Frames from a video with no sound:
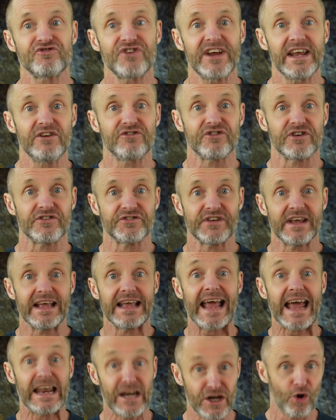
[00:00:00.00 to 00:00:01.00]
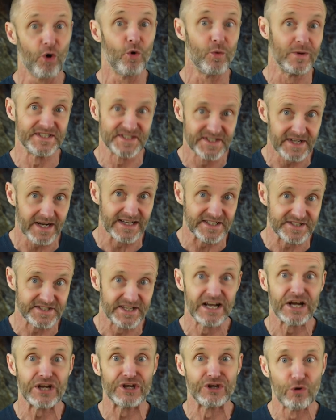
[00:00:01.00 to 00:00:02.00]
changes, and it always does,
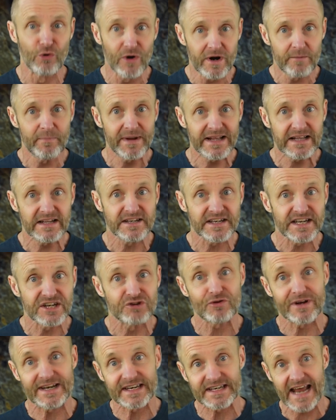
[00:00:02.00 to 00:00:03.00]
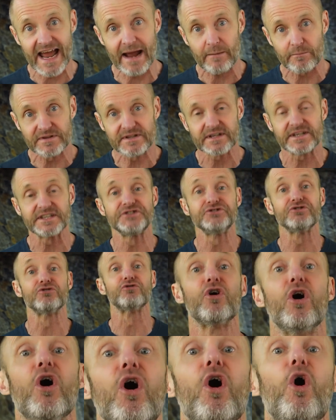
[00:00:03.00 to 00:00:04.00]
your ability to adapt is your
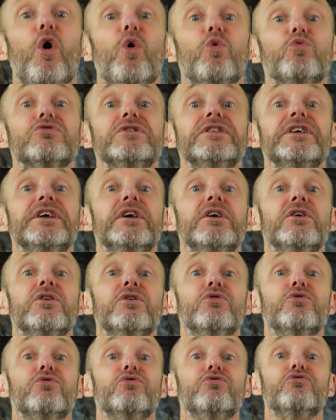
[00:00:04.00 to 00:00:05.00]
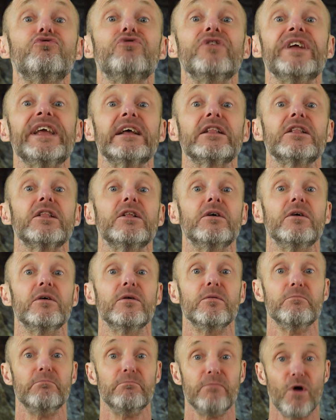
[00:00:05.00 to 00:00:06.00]
only real
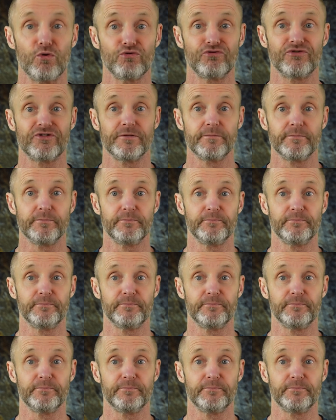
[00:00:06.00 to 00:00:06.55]
moat.